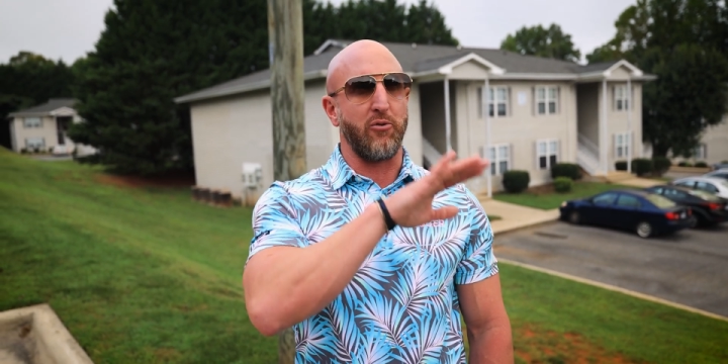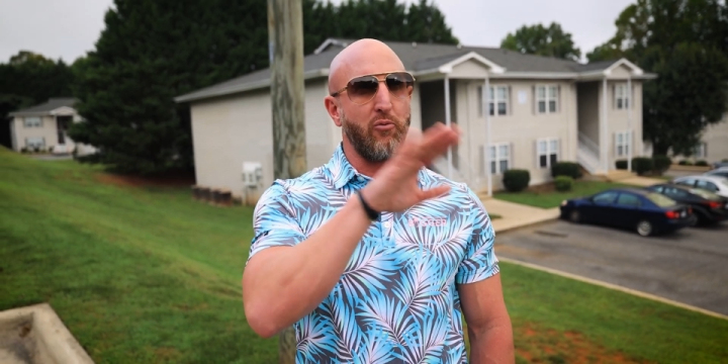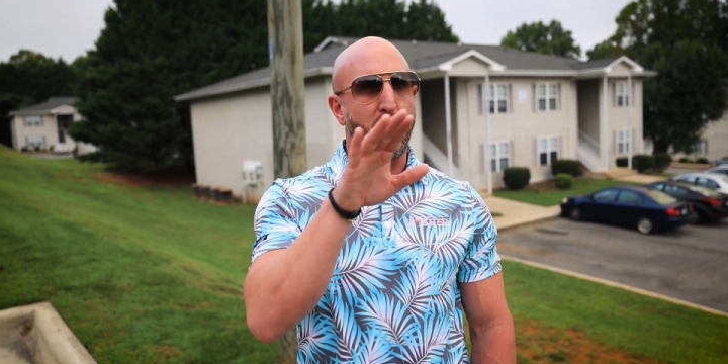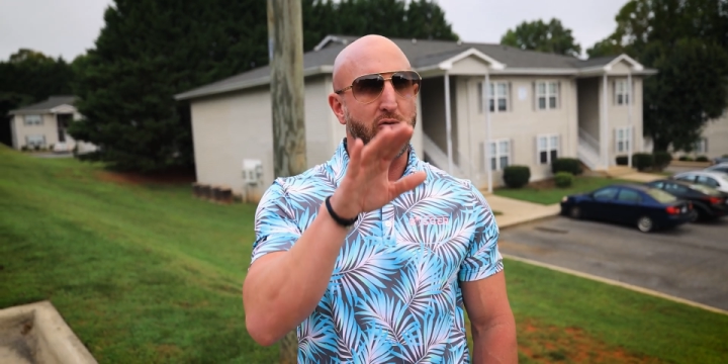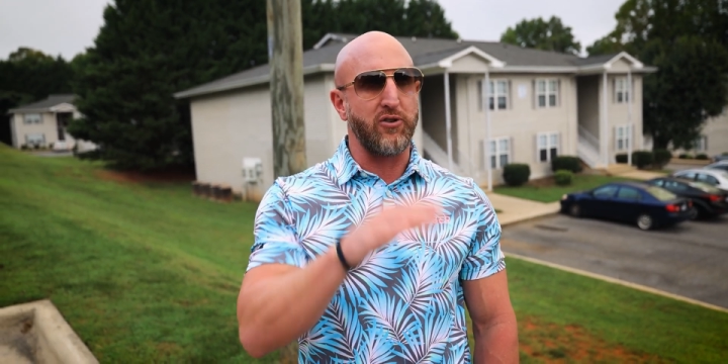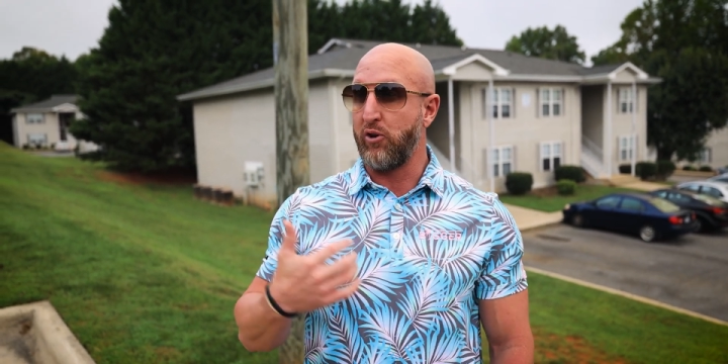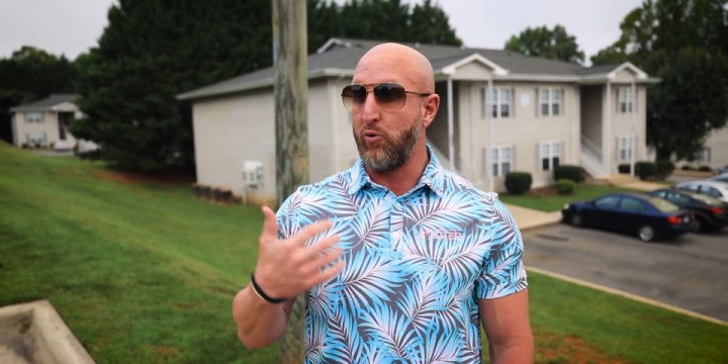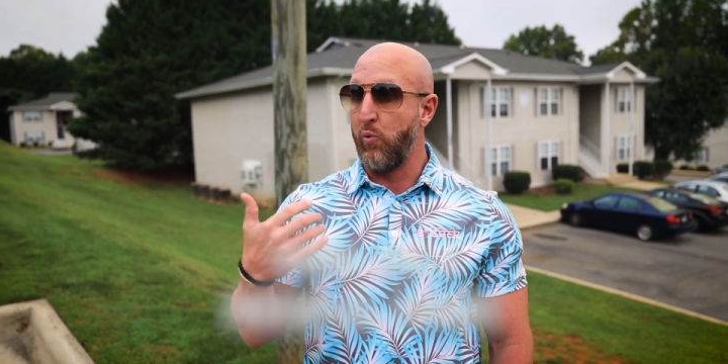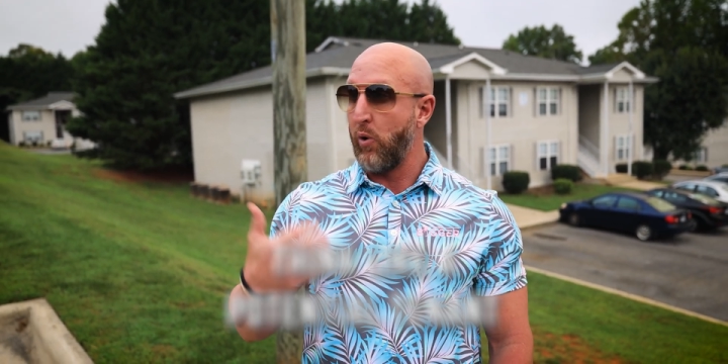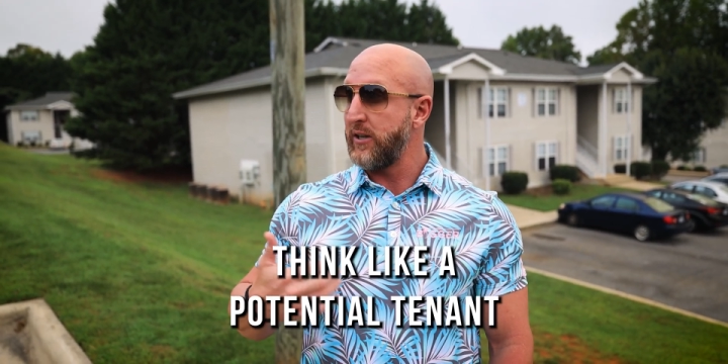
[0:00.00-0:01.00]
The roofs,
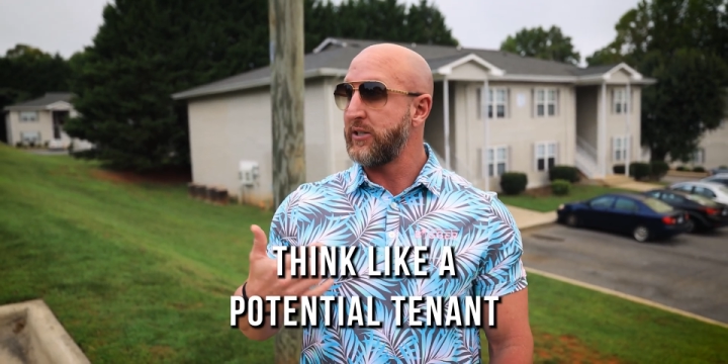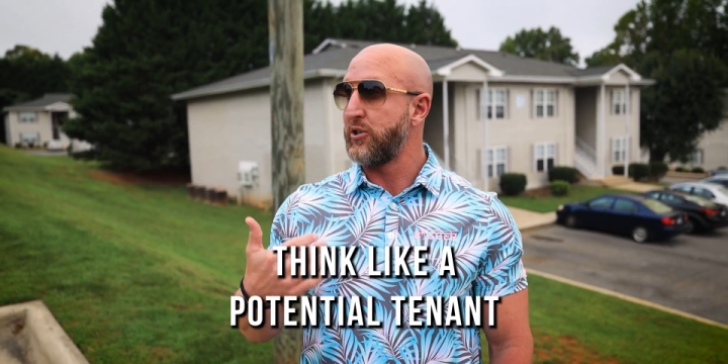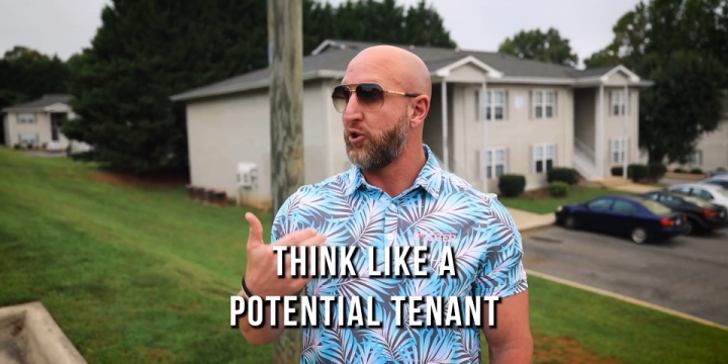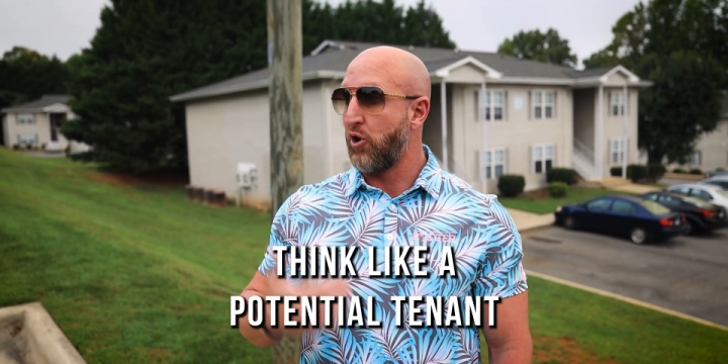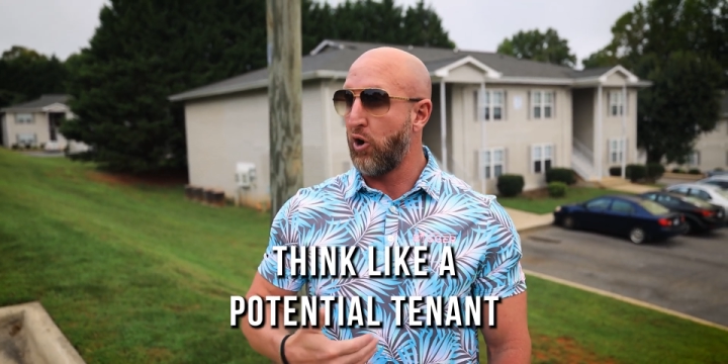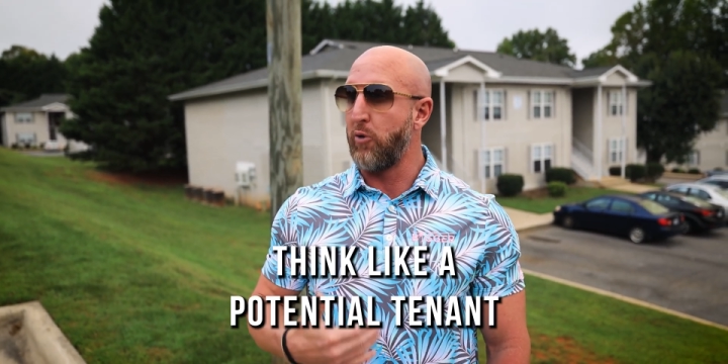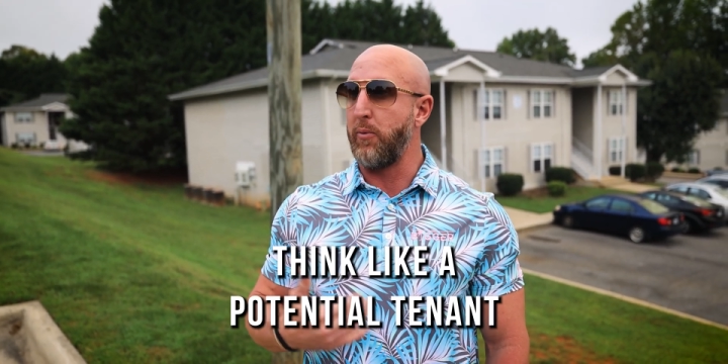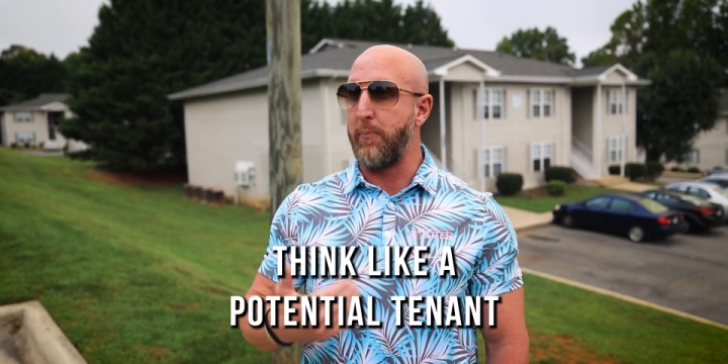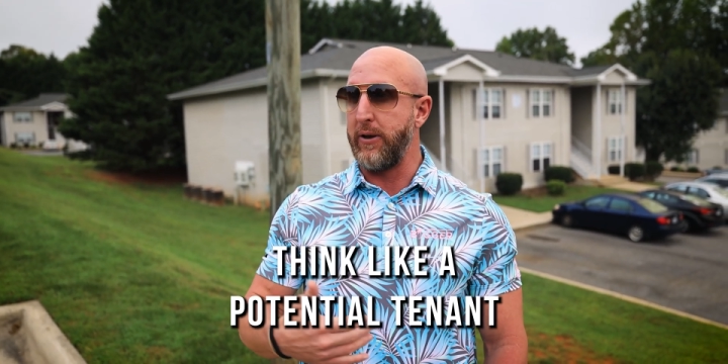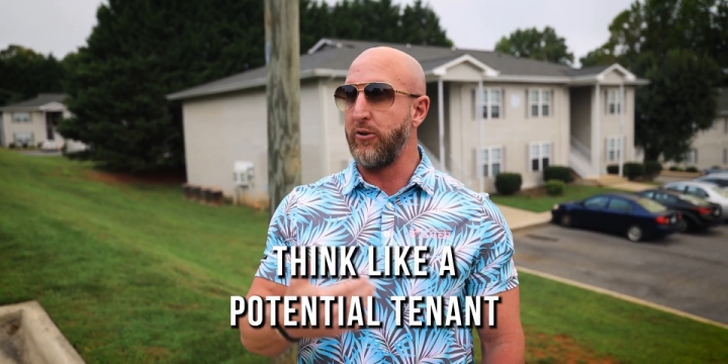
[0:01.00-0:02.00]
what is the curb
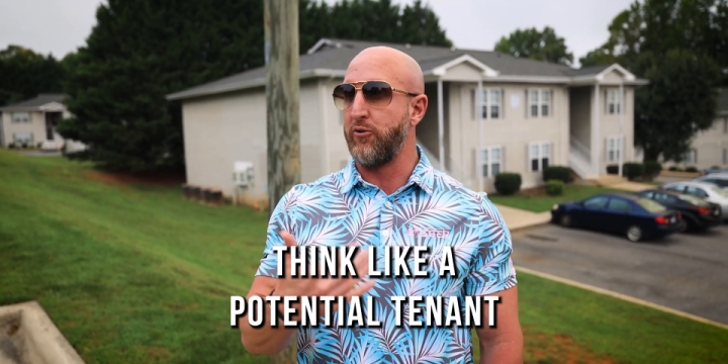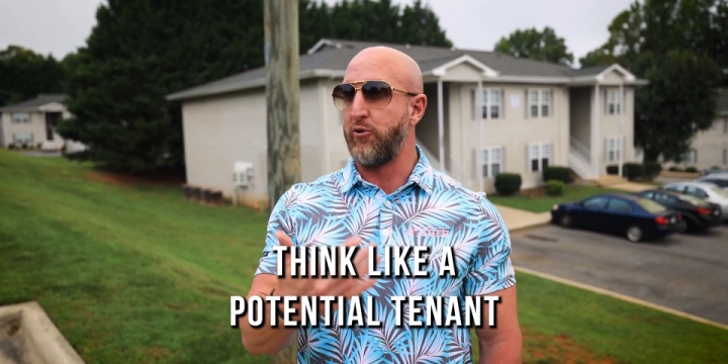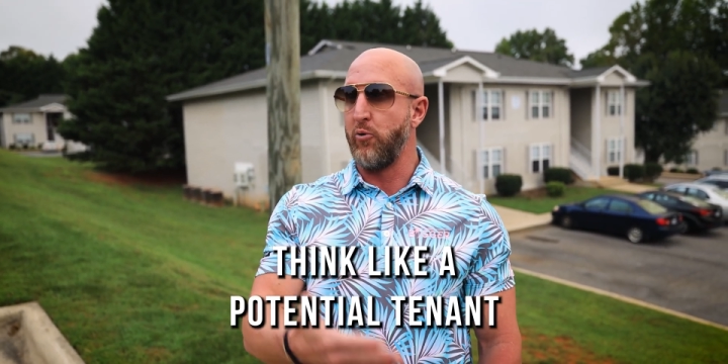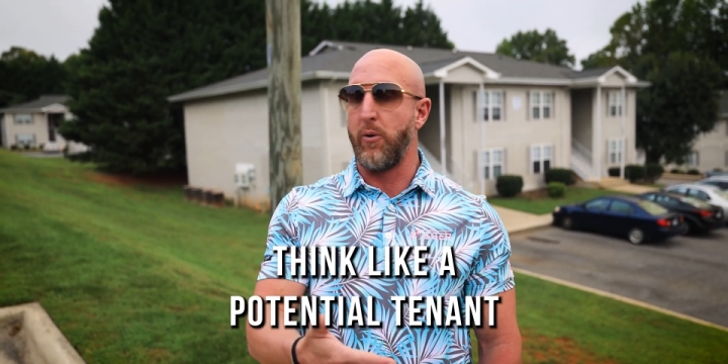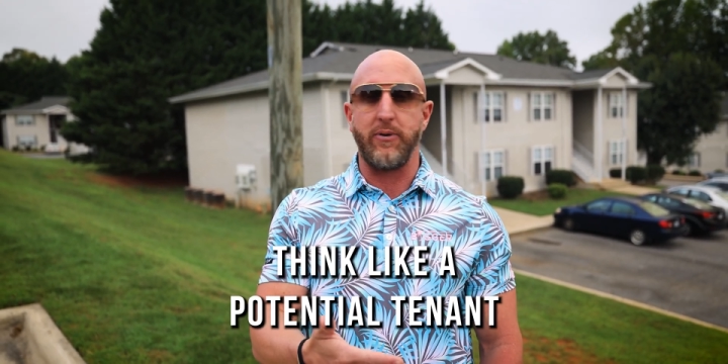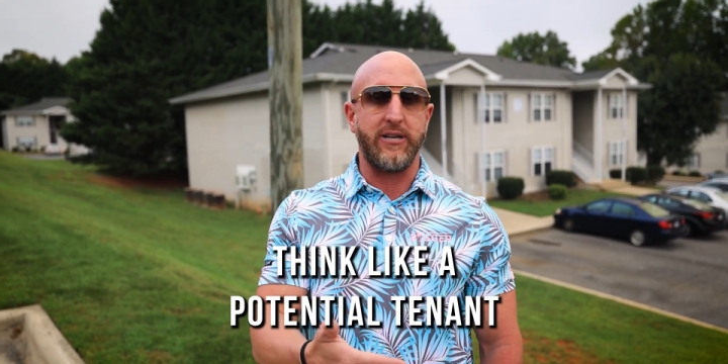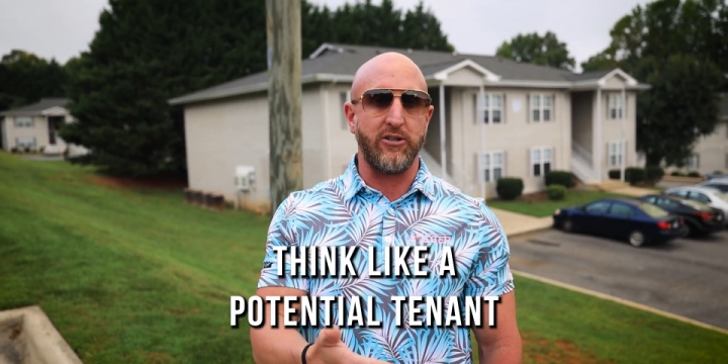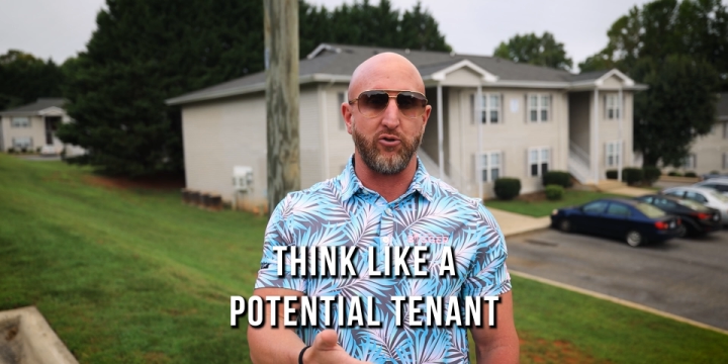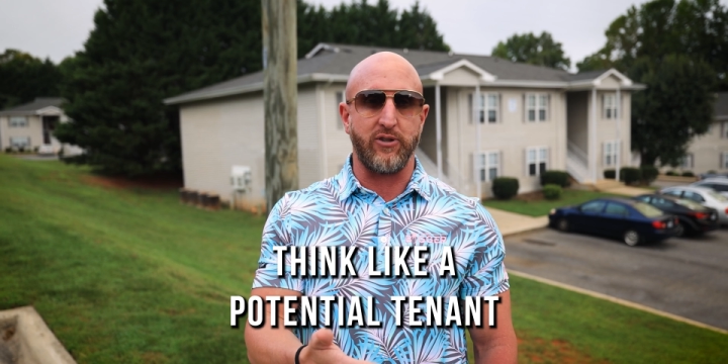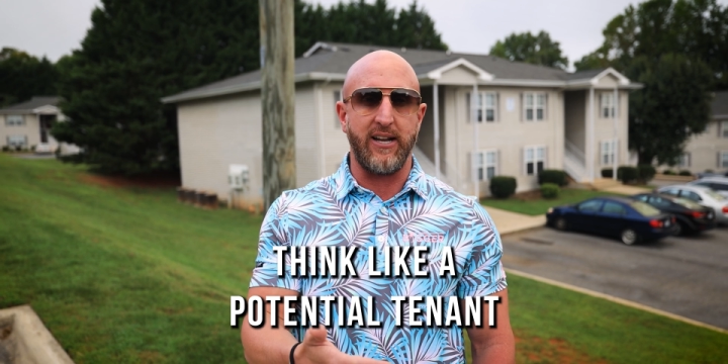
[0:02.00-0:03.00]
appeal to a
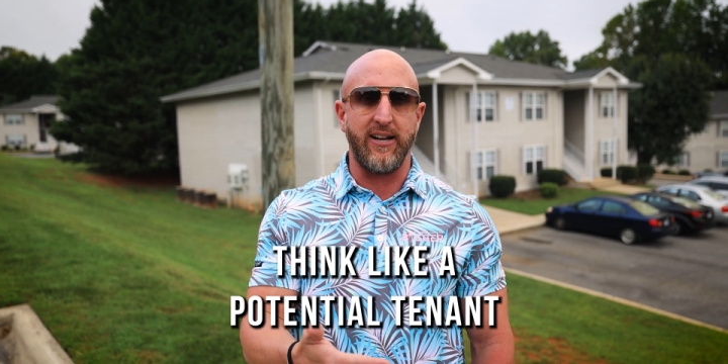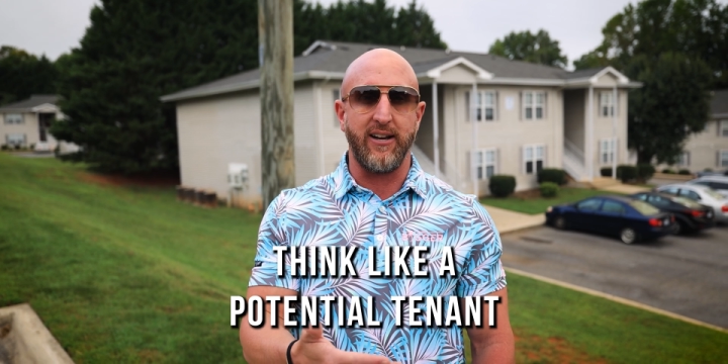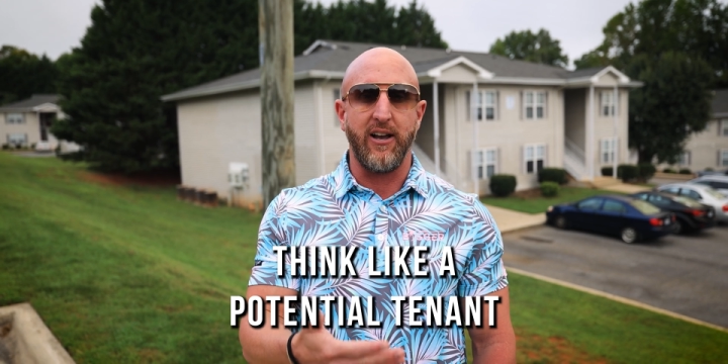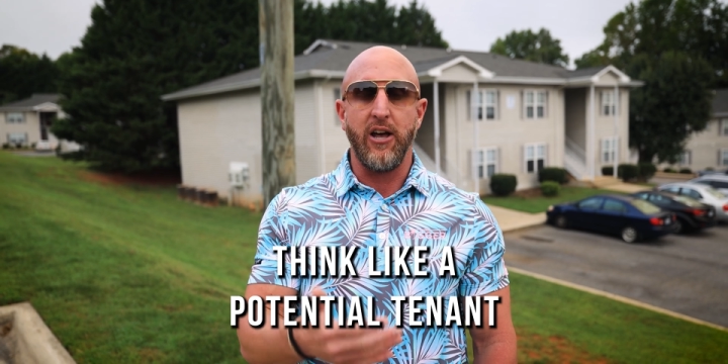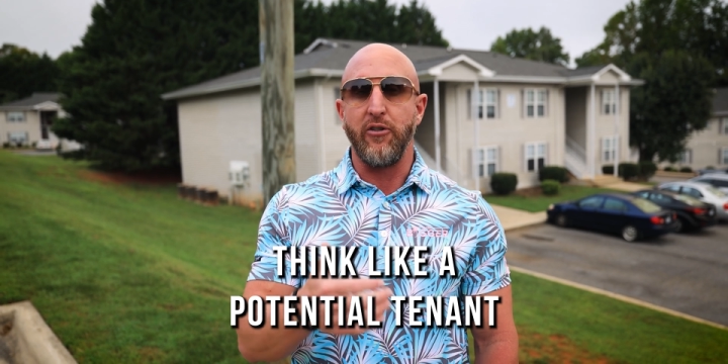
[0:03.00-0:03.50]
potential tenant?